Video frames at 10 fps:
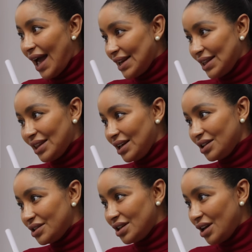anything
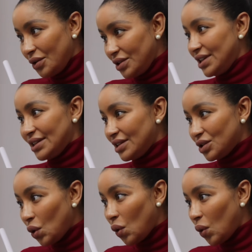to notice
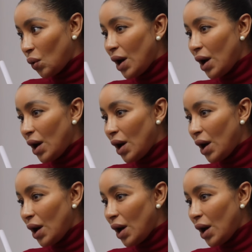at all.